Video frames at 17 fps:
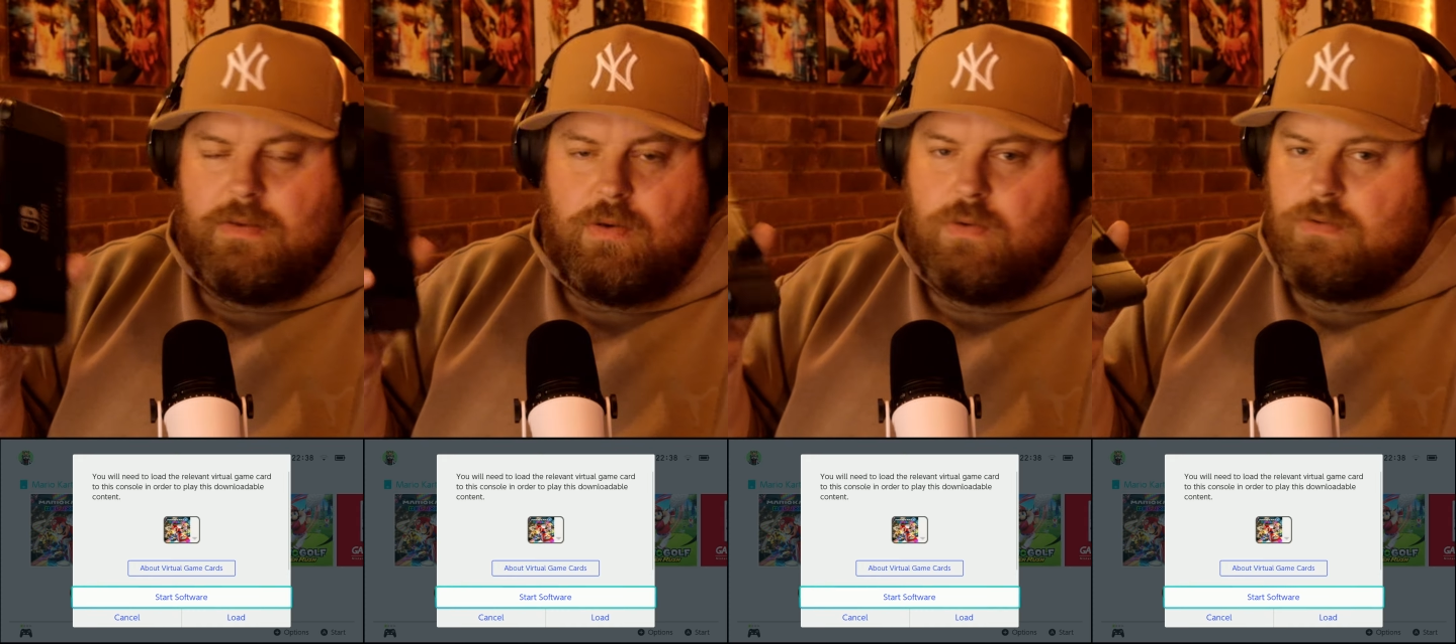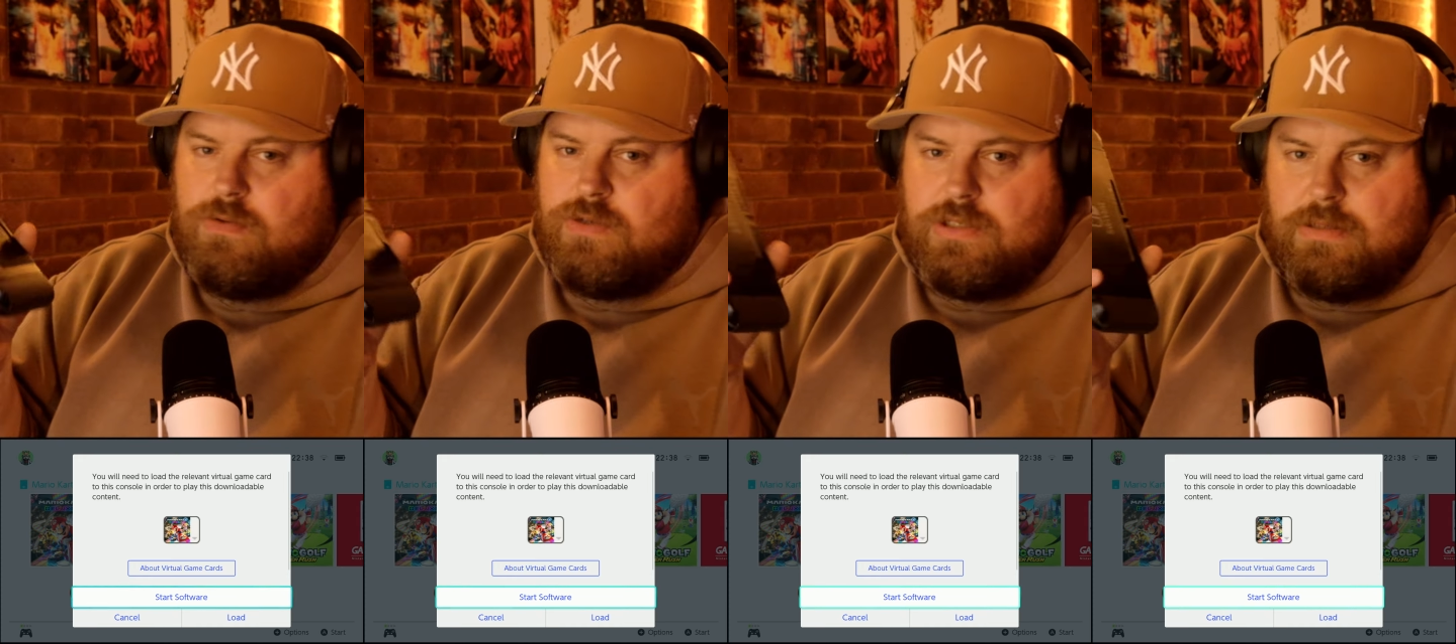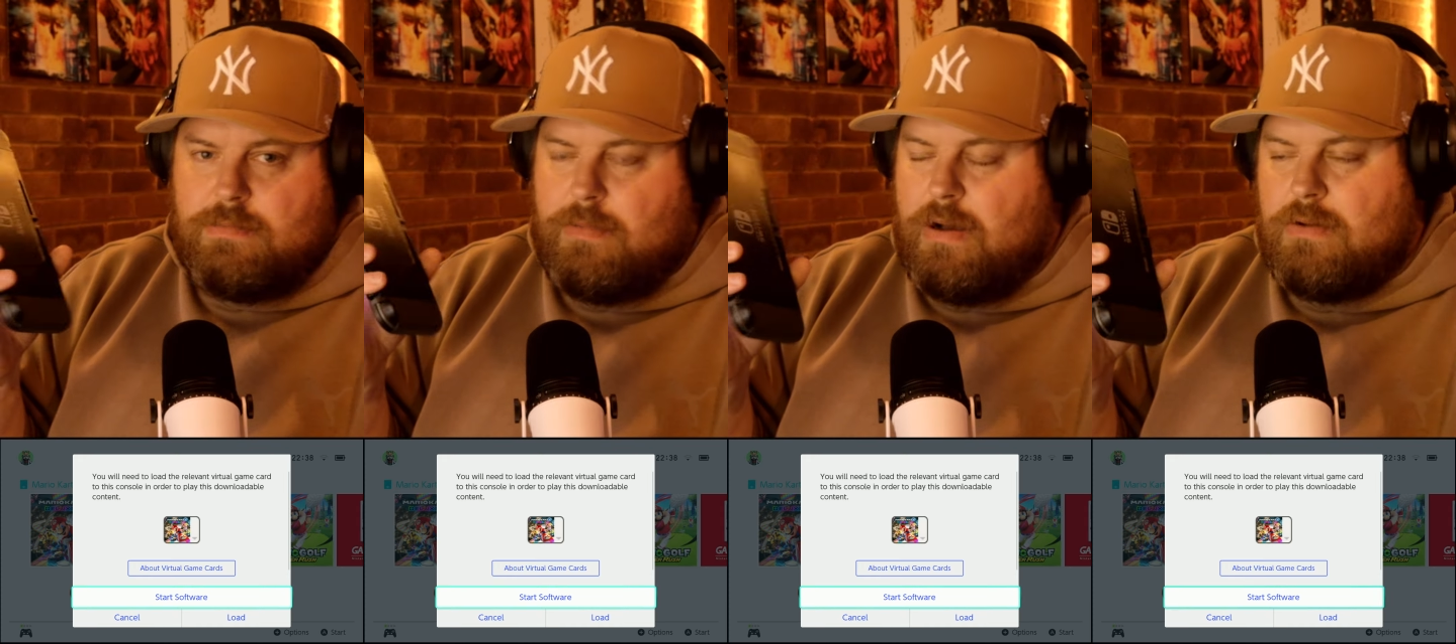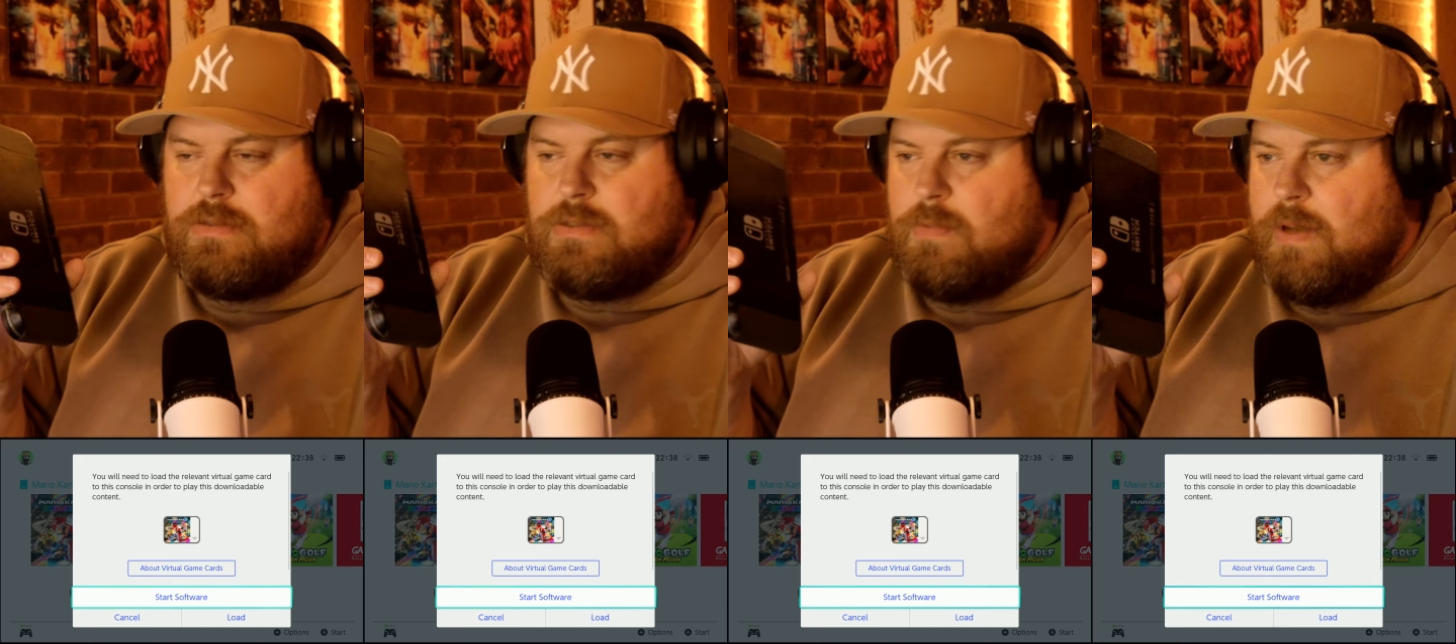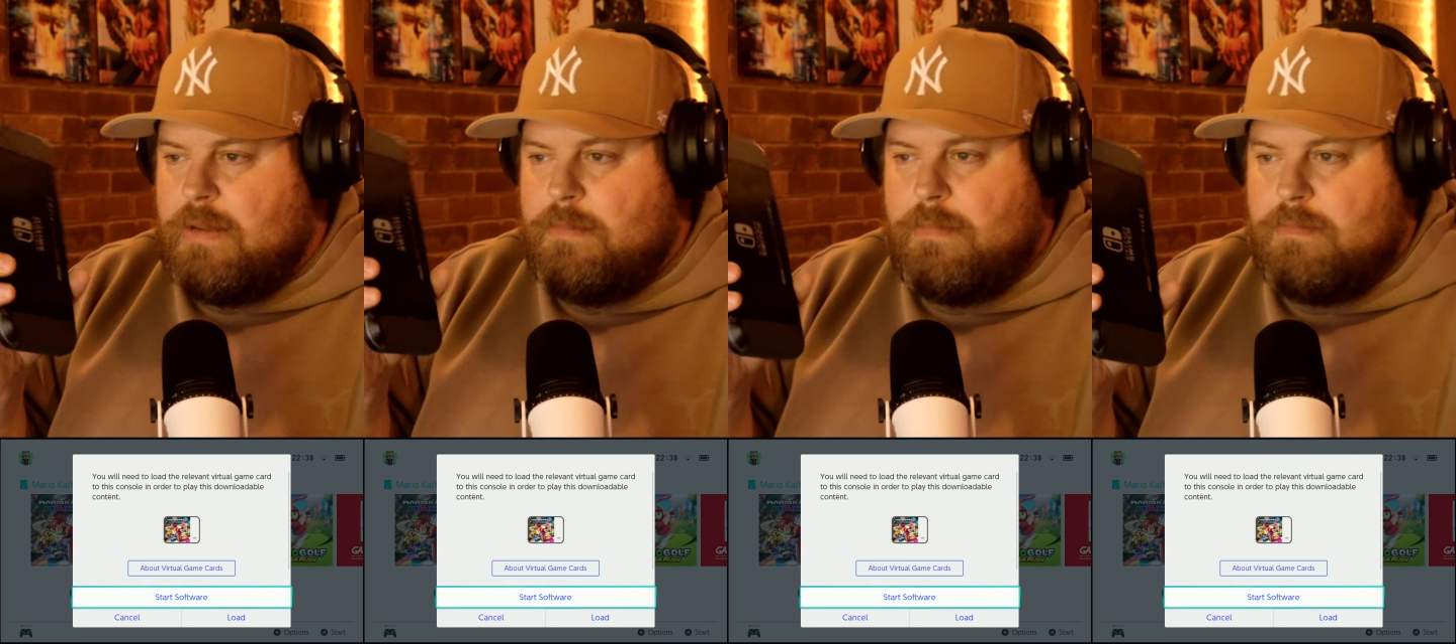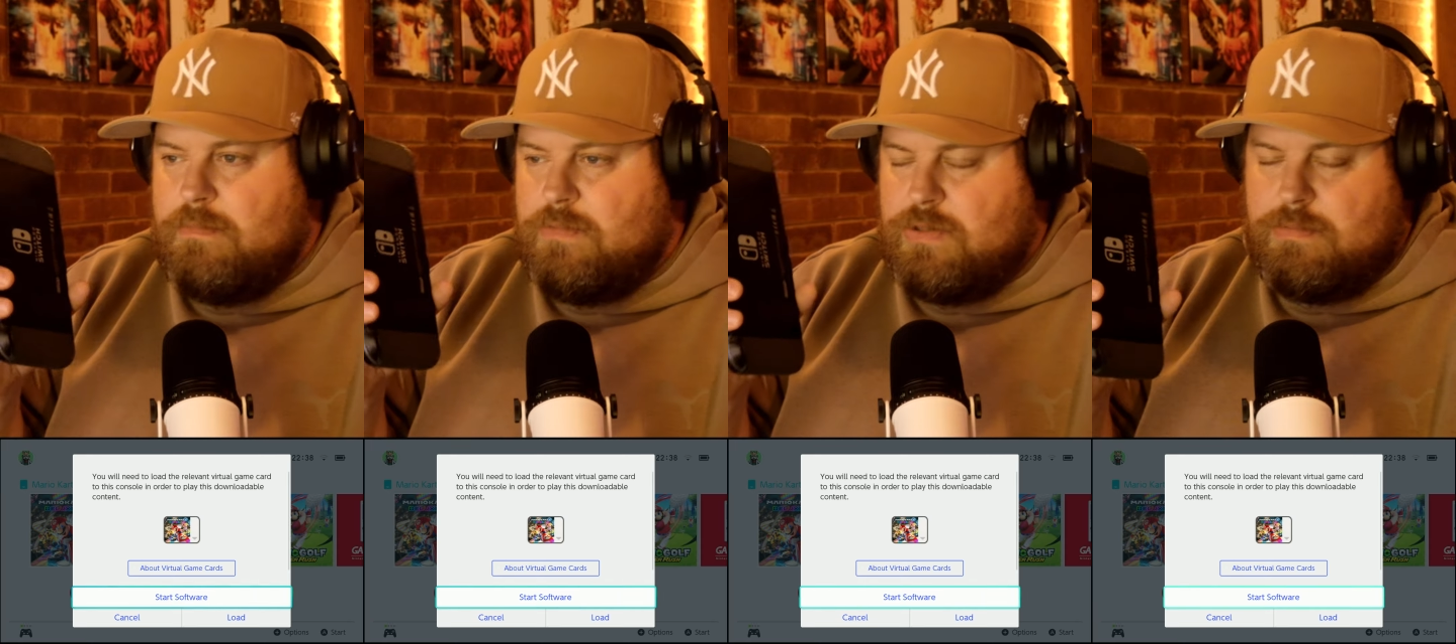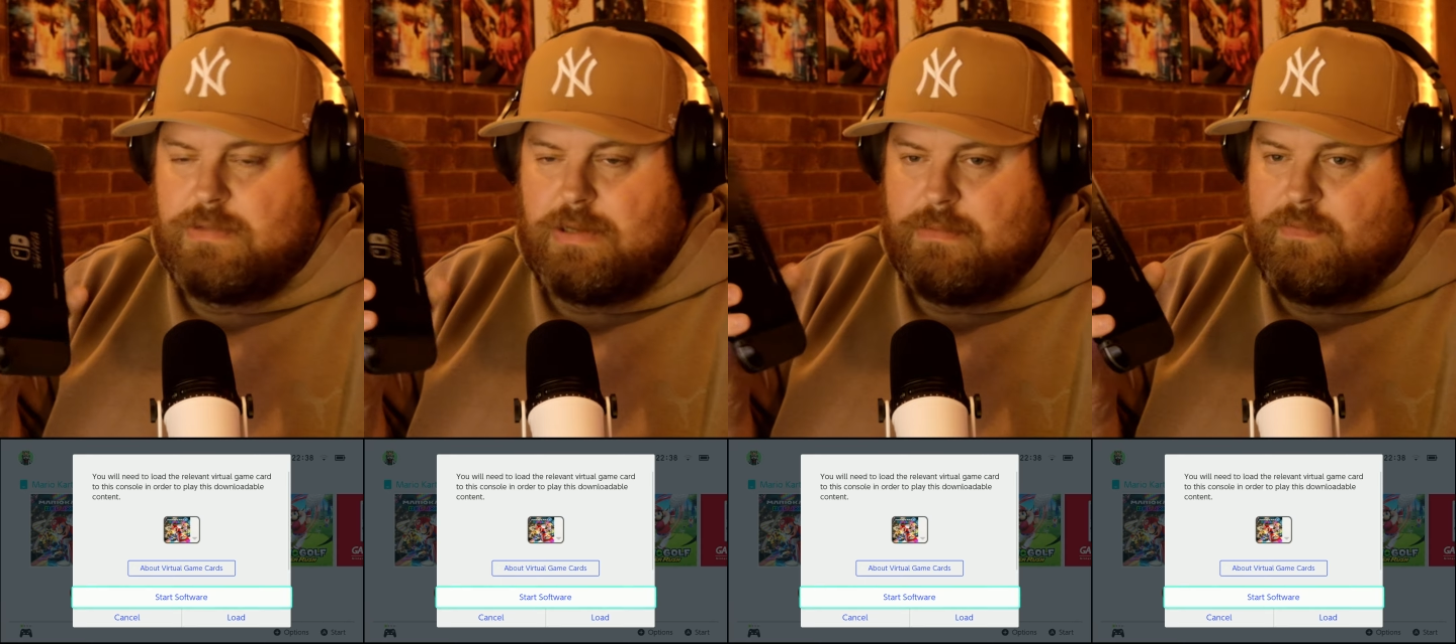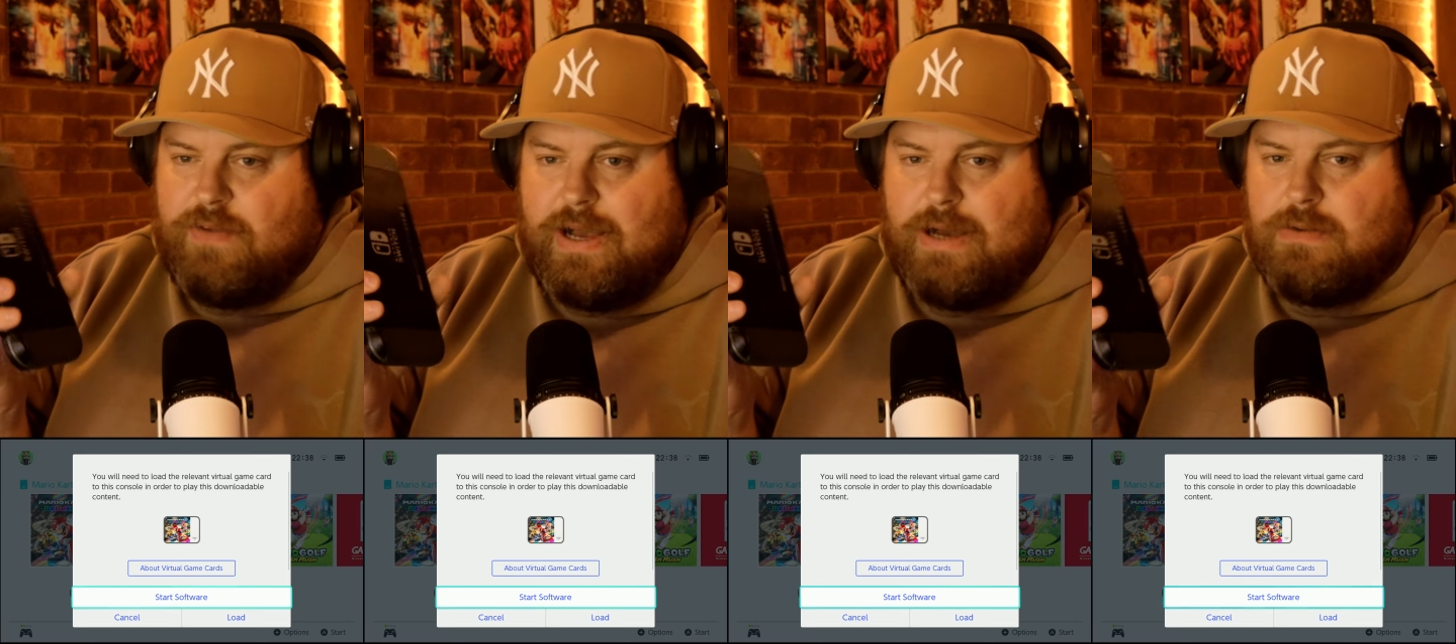hundreds of miles away,
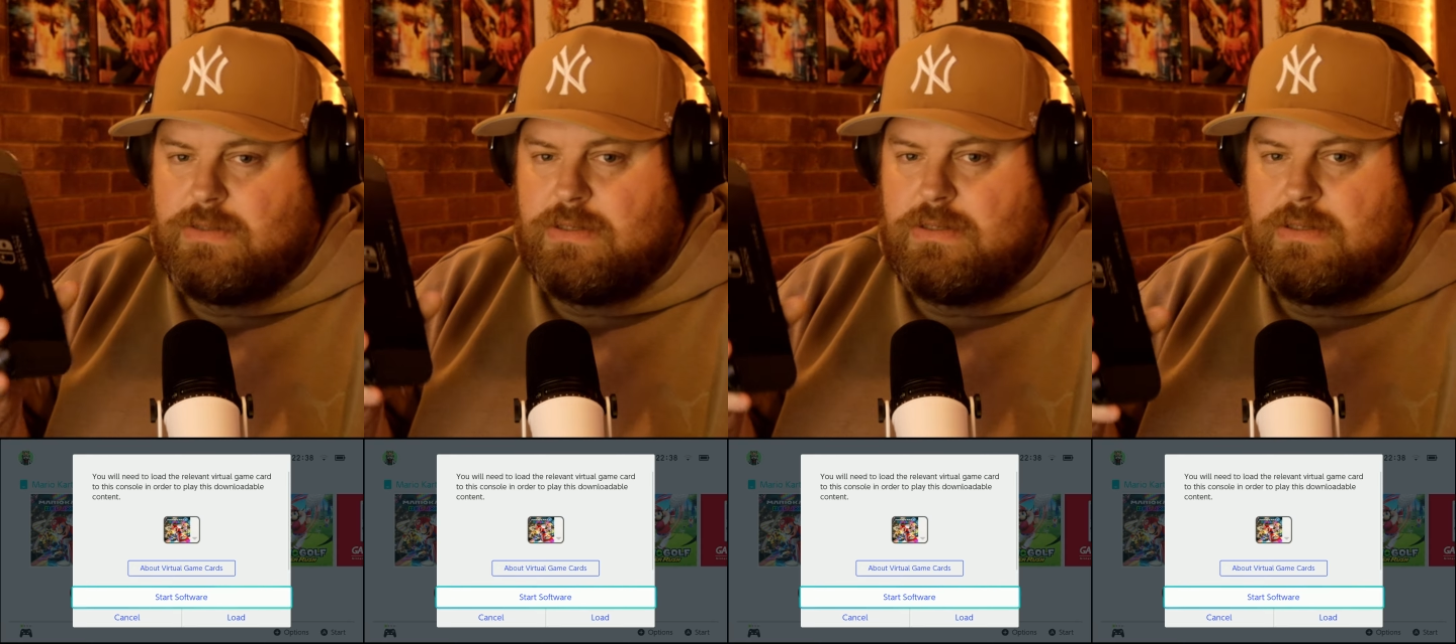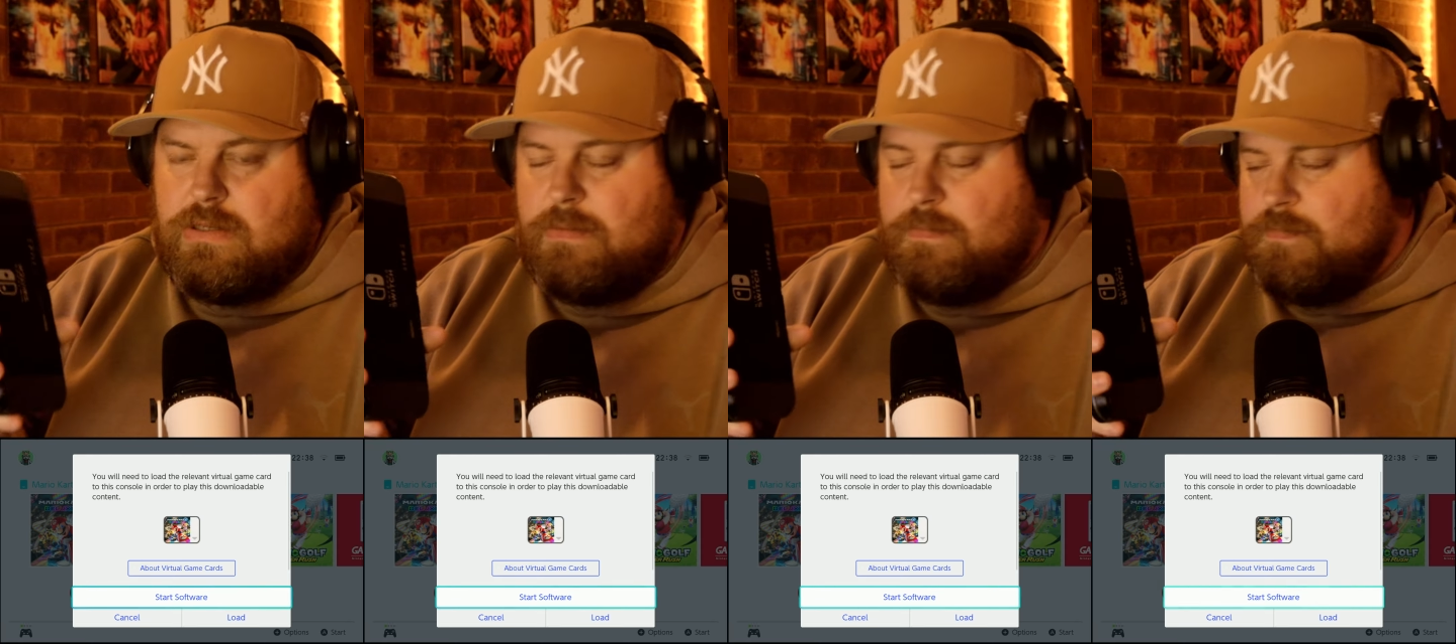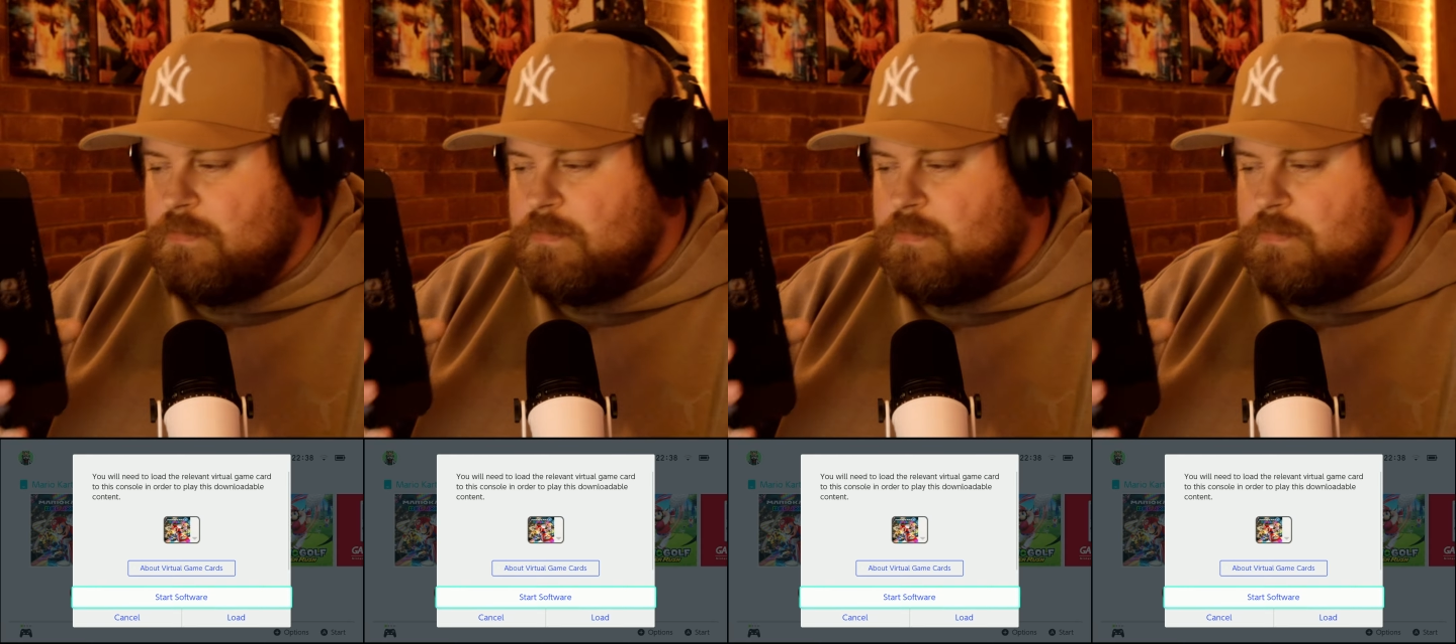sometimes thousands.